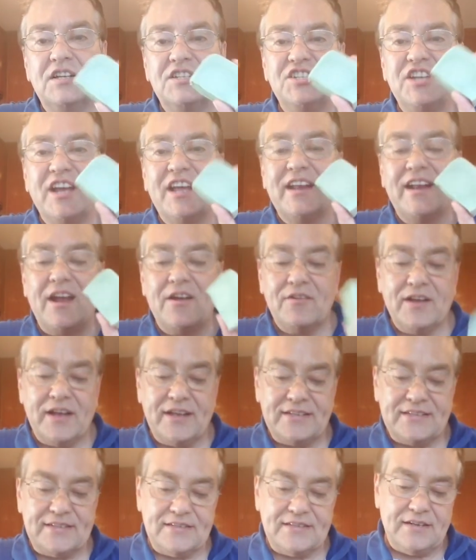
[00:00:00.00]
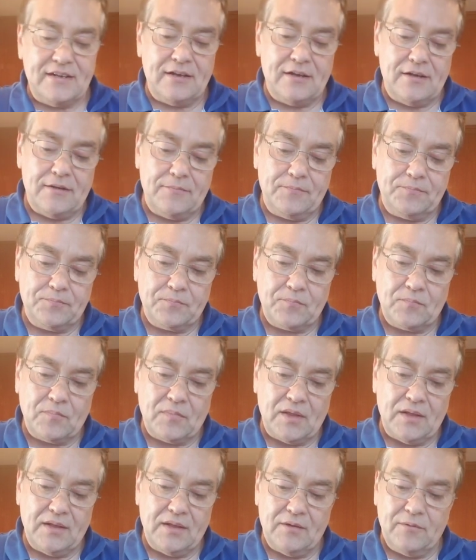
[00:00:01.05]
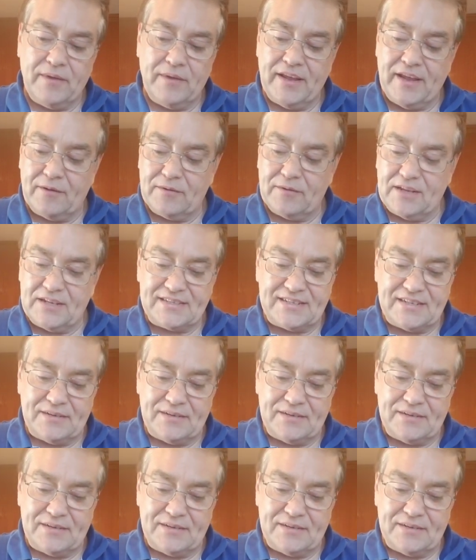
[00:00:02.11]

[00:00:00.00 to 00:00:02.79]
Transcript: check it out, guys. Let's